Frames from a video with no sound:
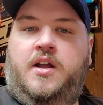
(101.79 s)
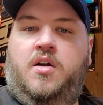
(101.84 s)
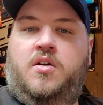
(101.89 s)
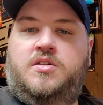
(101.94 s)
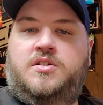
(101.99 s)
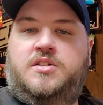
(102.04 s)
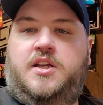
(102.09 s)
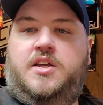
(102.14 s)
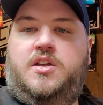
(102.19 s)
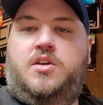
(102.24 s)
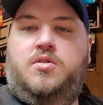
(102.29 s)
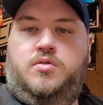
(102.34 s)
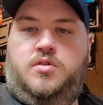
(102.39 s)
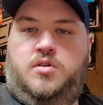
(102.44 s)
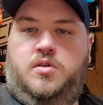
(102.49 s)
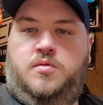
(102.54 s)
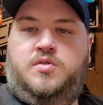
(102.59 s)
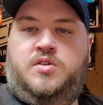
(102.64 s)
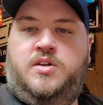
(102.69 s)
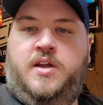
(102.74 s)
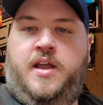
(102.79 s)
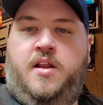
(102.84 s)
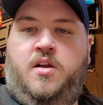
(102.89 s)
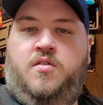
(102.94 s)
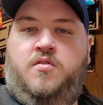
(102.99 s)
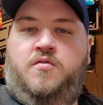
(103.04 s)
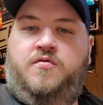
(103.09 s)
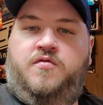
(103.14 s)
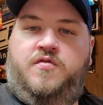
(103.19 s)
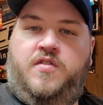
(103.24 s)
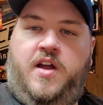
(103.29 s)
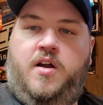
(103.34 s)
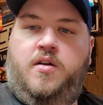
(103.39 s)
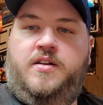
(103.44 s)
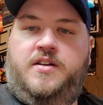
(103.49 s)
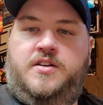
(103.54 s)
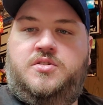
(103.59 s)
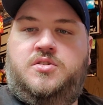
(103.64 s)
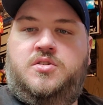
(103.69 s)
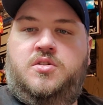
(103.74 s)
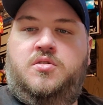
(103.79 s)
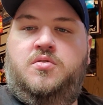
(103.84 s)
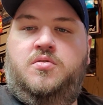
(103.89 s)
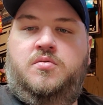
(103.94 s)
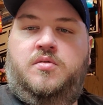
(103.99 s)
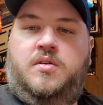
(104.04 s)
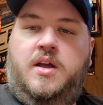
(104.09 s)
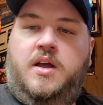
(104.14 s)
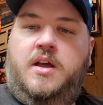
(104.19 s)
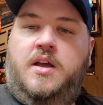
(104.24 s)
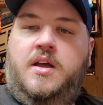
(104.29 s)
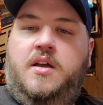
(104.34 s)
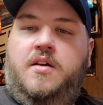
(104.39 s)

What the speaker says: RC YouTube channel very soon.